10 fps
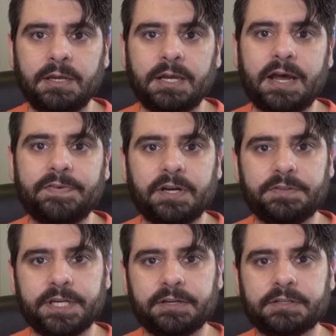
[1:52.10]
Having all the
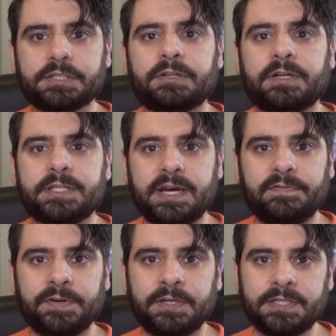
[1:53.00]
characters start in a
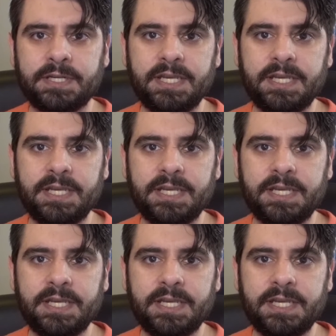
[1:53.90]
tavern is an